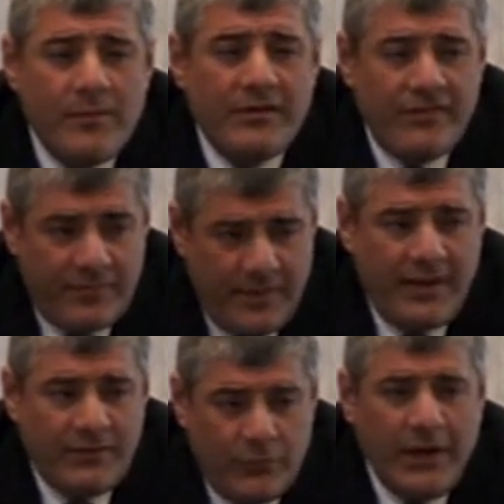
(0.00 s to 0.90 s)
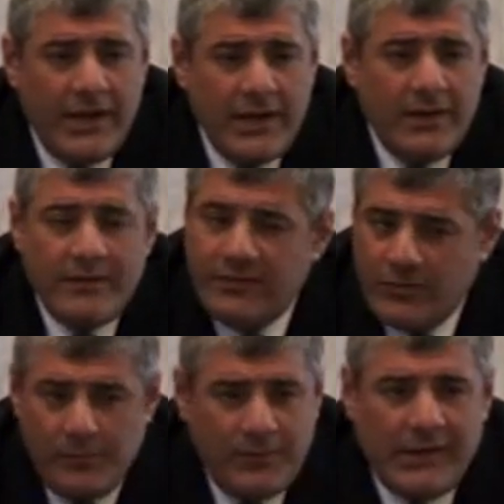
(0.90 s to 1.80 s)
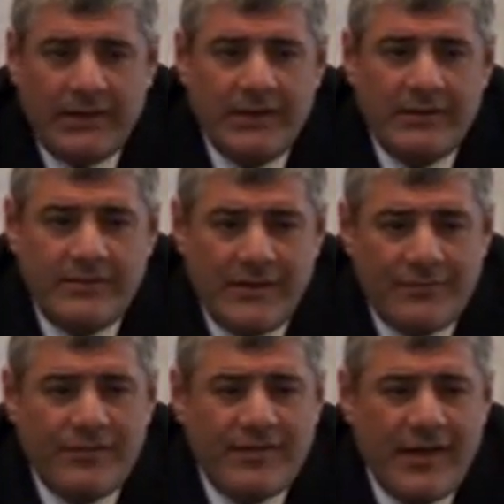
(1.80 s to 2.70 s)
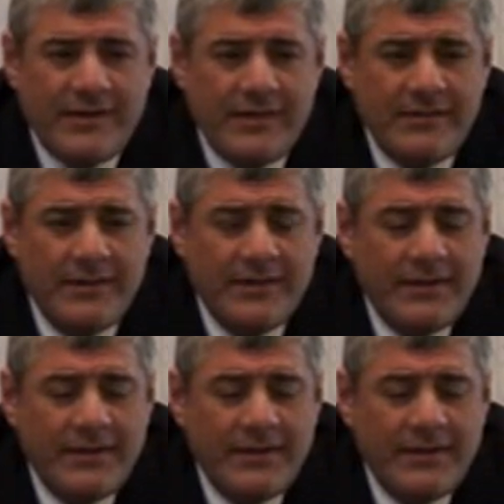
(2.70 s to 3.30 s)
this man really is completely devastated.